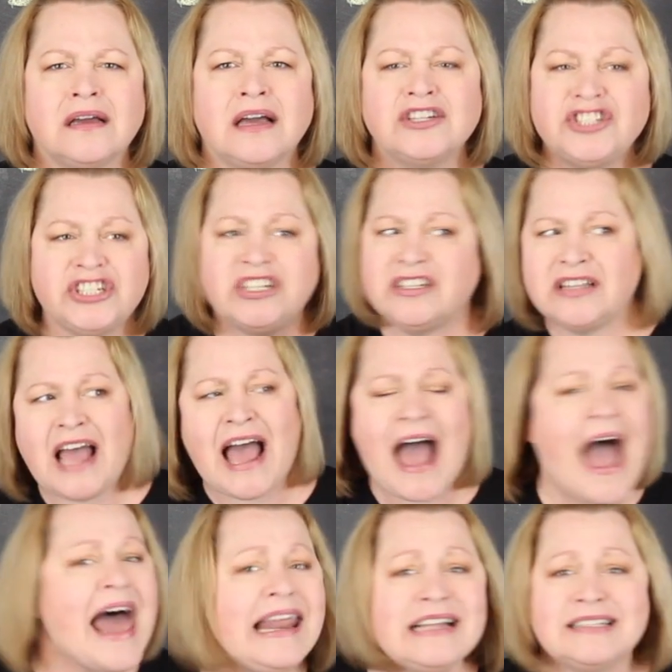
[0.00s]
She,
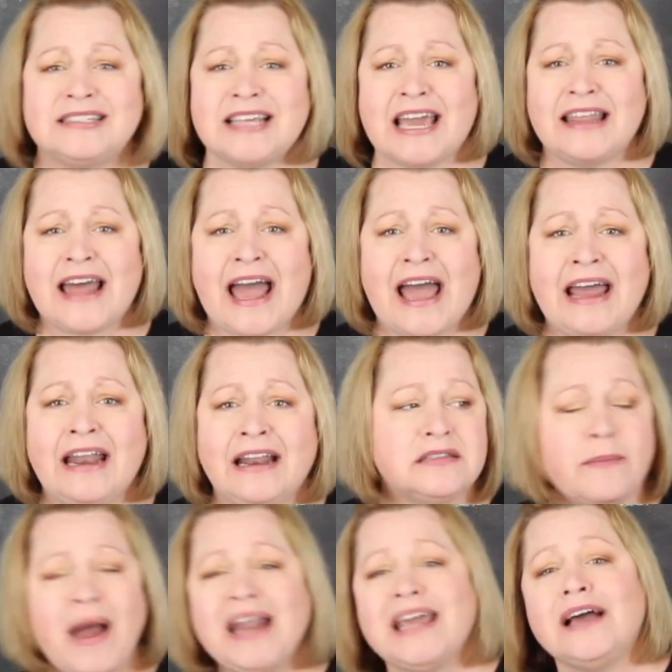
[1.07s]
I didn't say that.
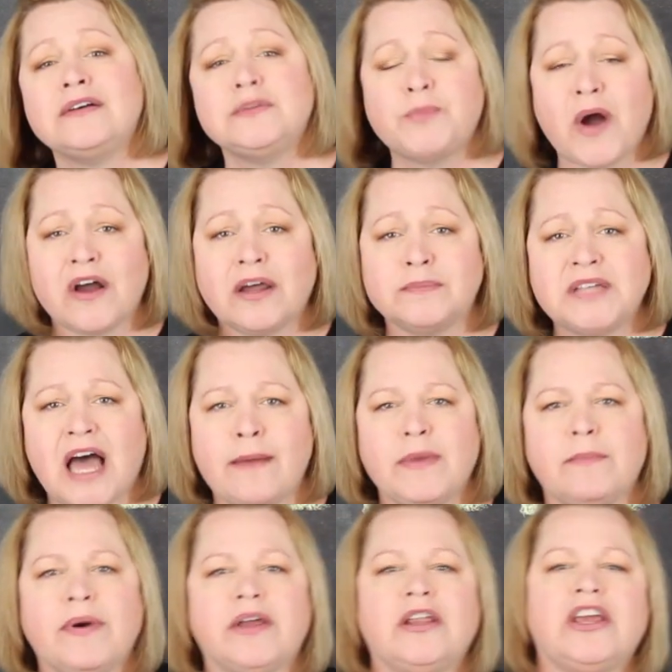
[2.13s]
Somebody else brought up
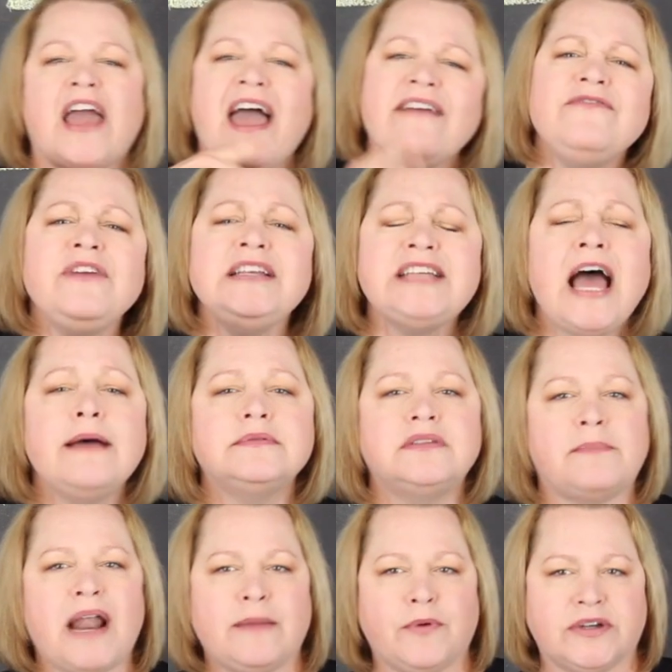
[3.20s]
Tommy, but every time
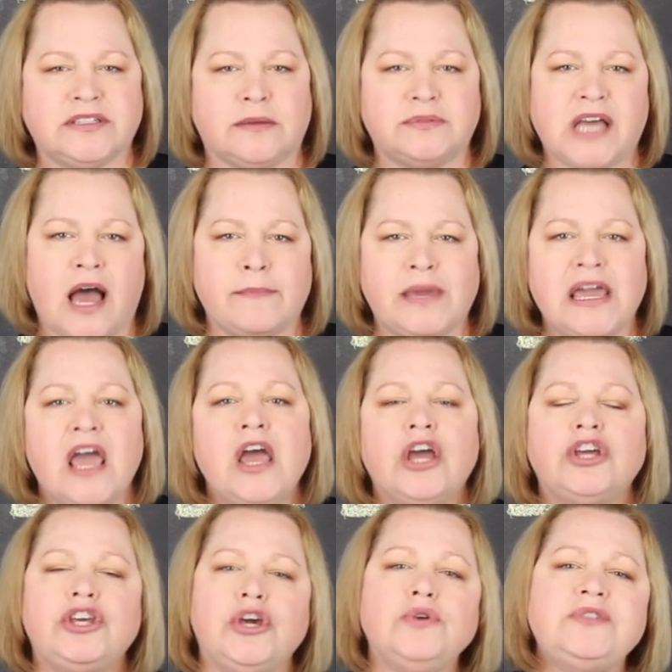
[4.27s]
somebody brings up Tommy,
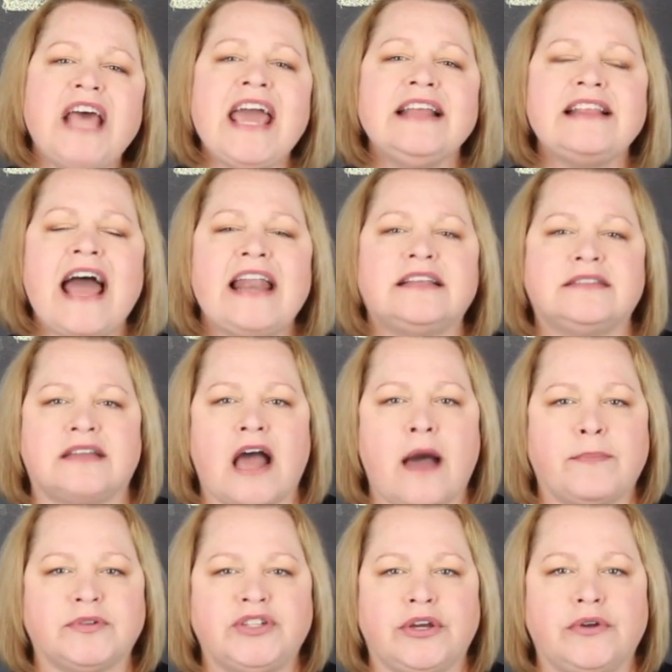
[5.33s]
you take that as an
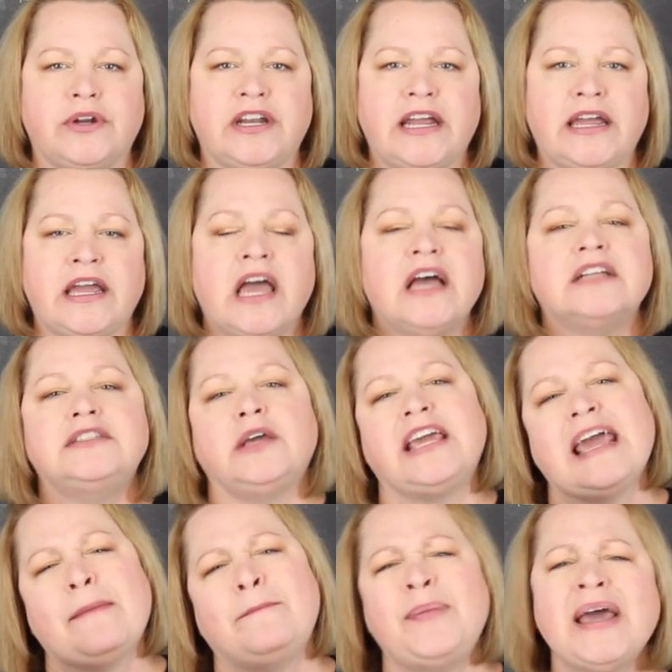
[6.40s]
opportunity to
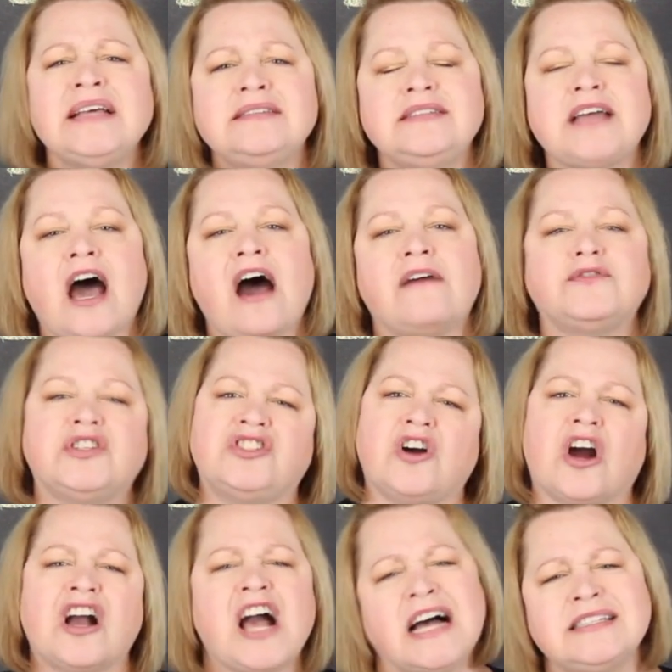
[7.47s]
get pissed off, to
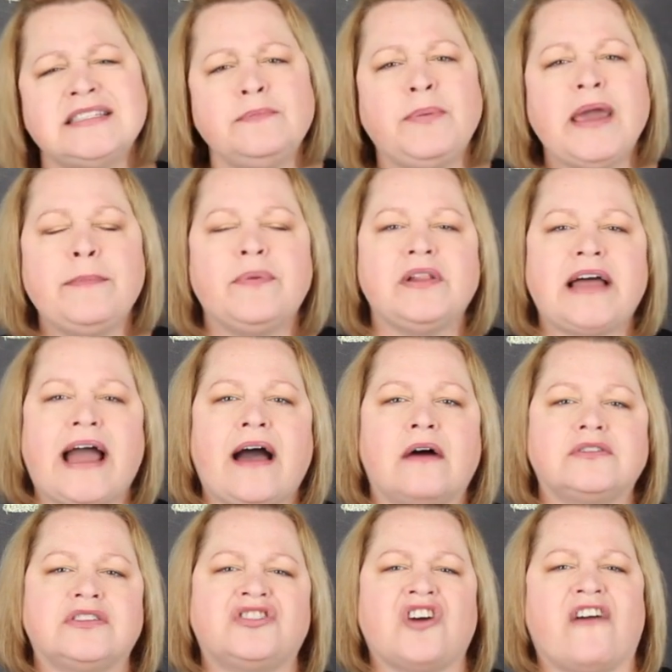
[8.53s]
start cussing people
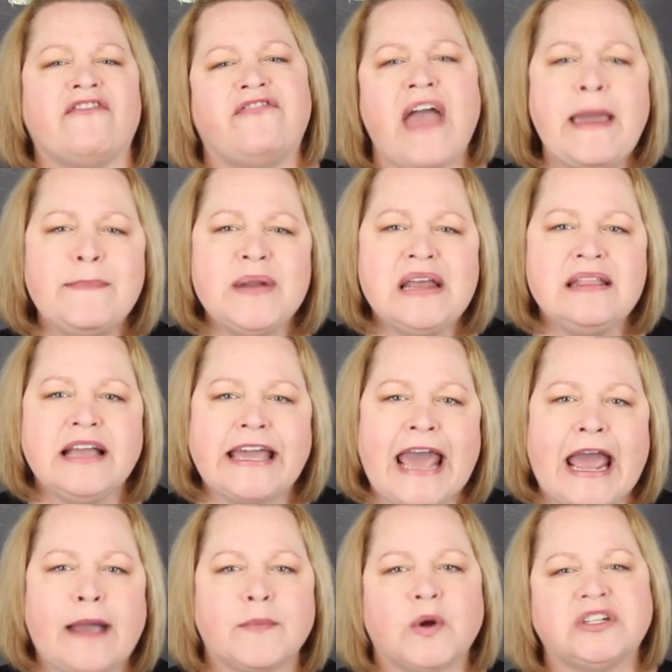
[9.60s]
out, to start vaping in the
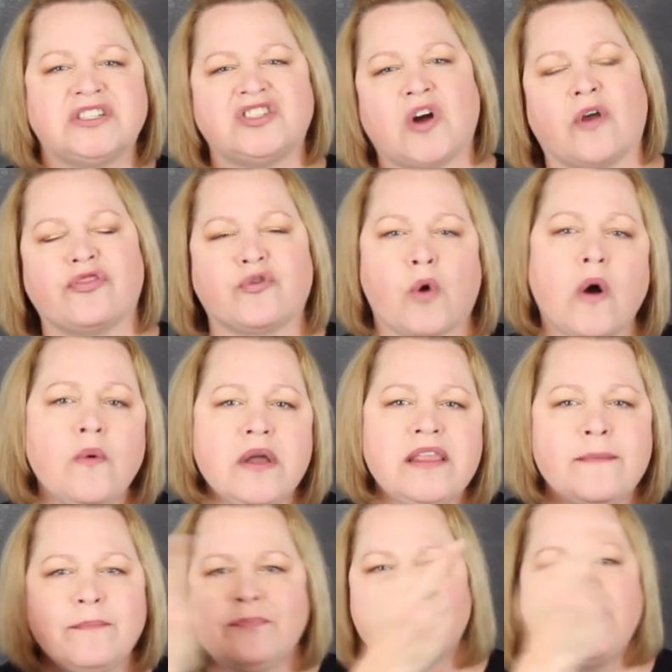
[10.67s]
camera, to start throwing
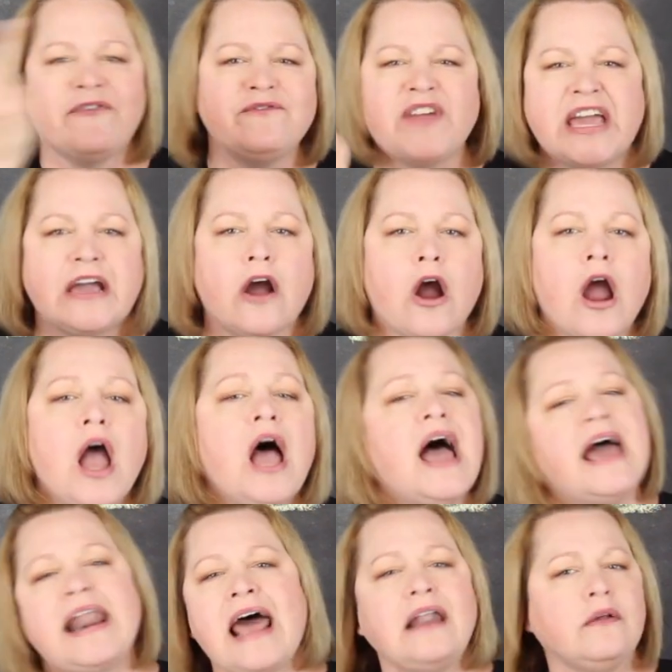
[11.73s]
the, the finger.
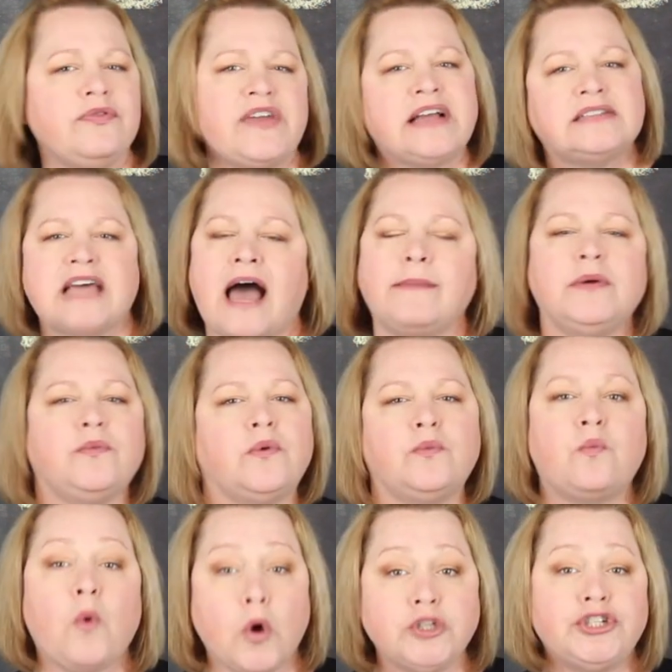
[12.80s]
And I don't think Tommy
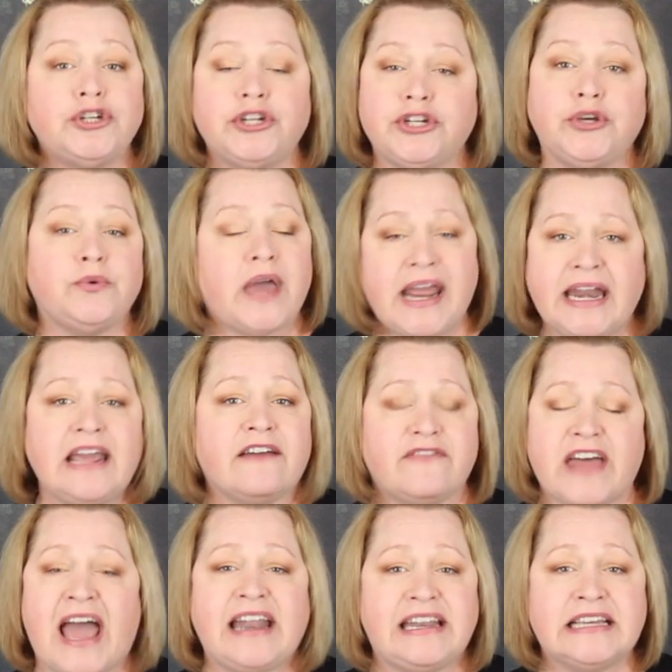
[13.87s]
would want you to do any
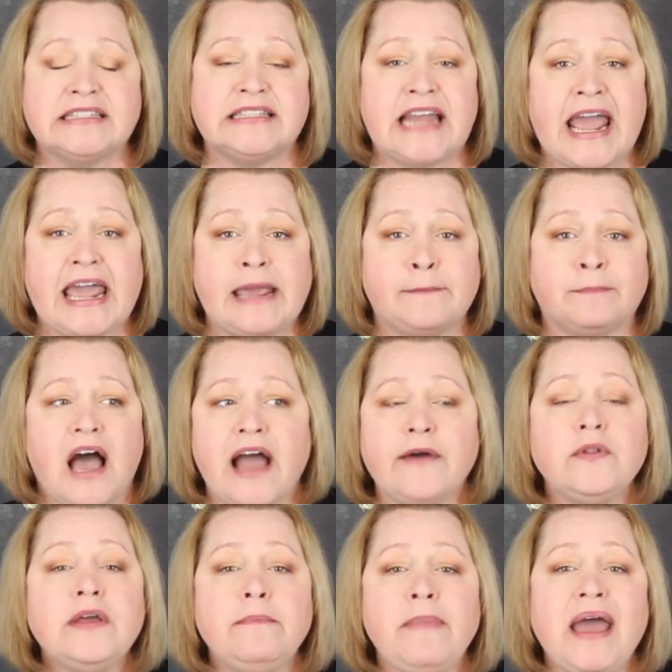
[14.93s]
of that in his name.
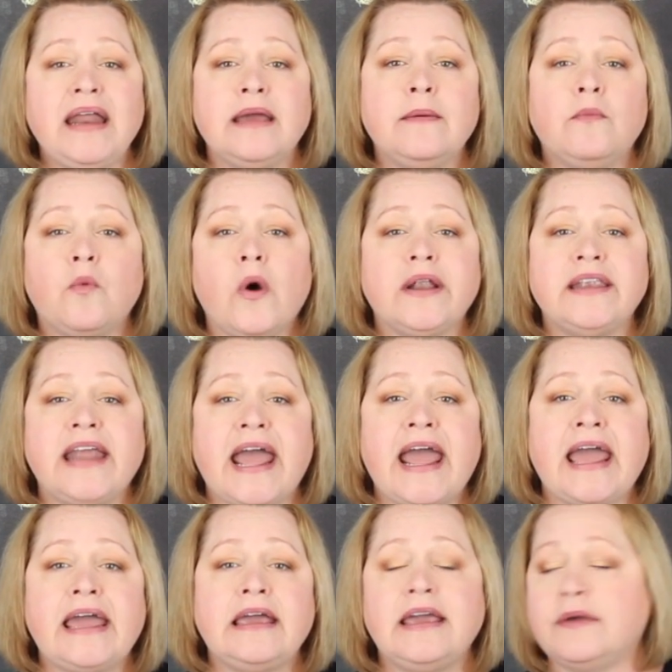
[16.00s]
I only met him one
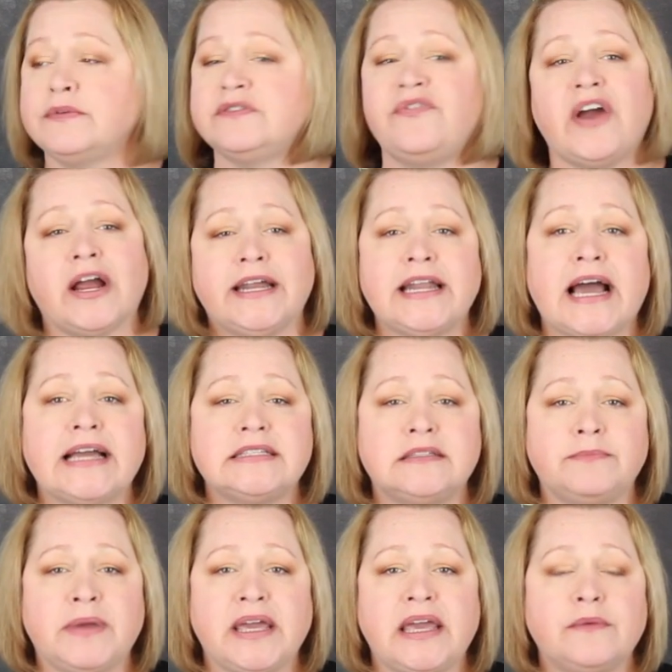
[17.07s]
day. He was very
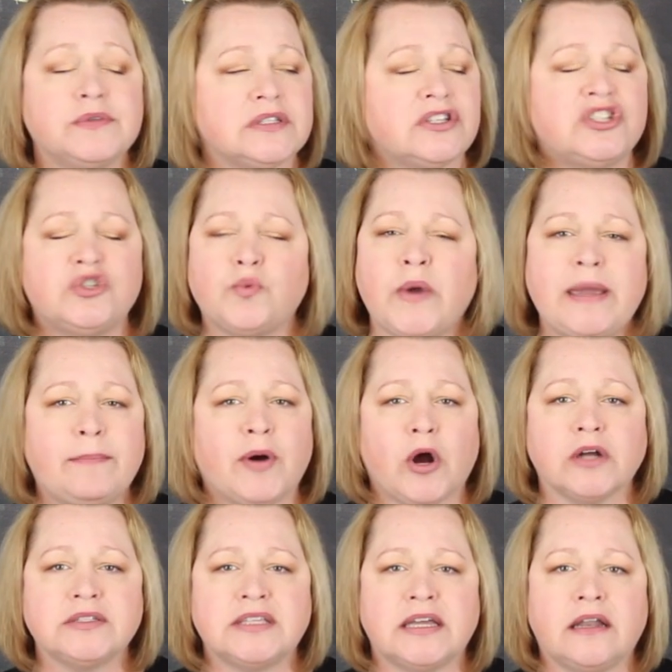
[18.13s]
nice to me. He was a sweet
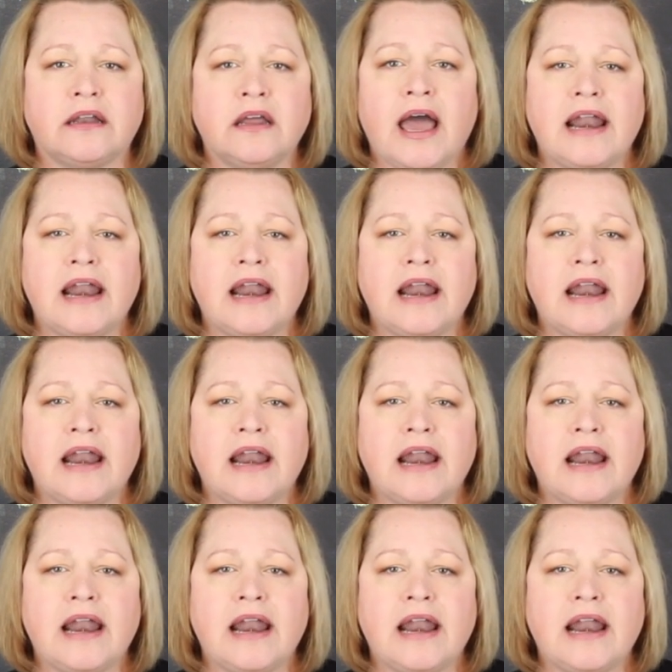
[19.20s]
person.